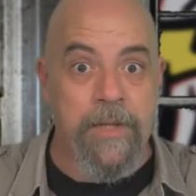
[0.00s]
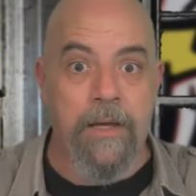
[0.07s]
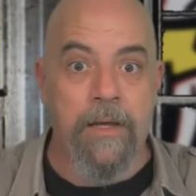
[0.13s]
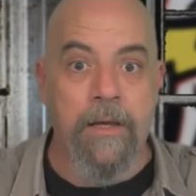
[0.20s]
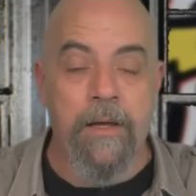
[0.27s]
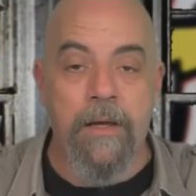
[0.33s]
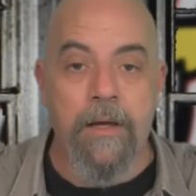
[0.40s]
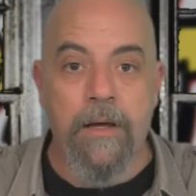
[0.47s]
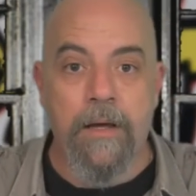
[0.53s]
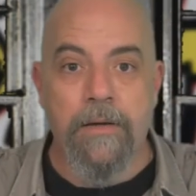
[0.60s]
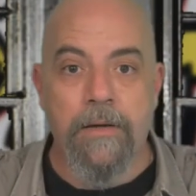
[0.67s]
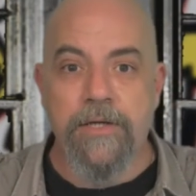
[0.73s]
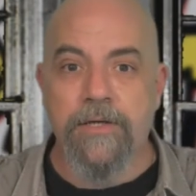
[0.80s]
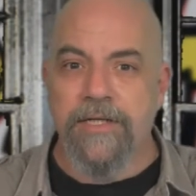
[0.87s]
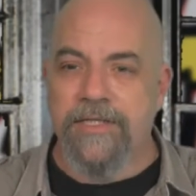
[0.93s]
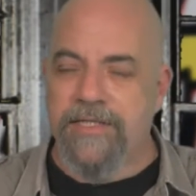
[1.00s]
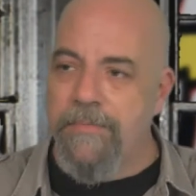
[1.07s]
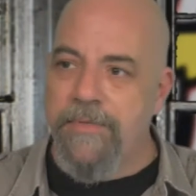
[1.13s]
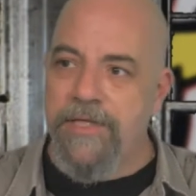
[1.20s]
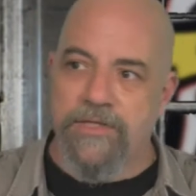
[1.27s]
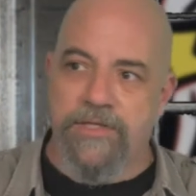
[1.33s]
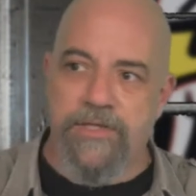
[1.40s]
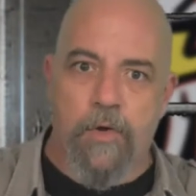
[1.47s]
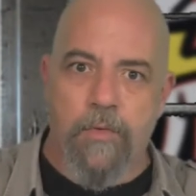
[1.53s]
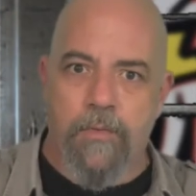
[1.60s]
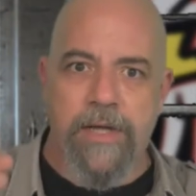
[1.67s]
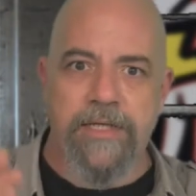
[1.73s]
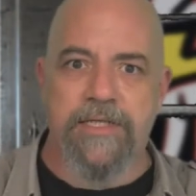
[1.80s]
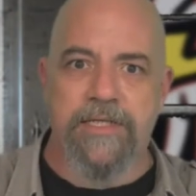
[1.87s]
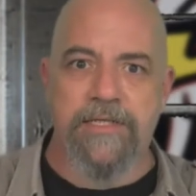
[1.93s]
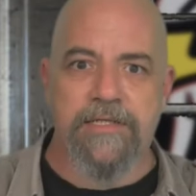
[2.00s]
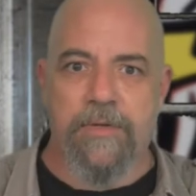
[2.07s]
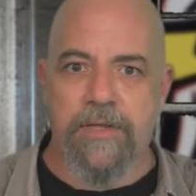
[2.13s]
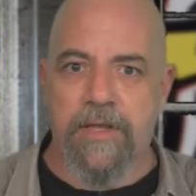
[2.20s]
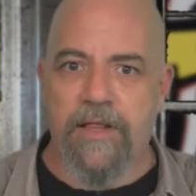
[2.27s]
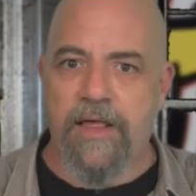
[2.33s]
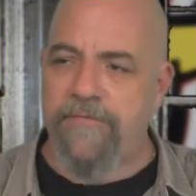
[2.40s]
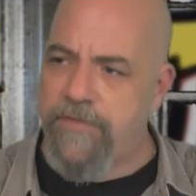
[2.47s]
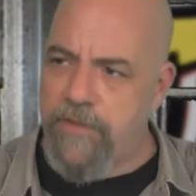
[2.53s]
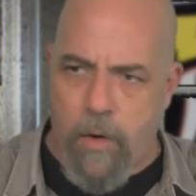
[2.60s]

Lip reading: Are you going to tell me there's no racism on the left?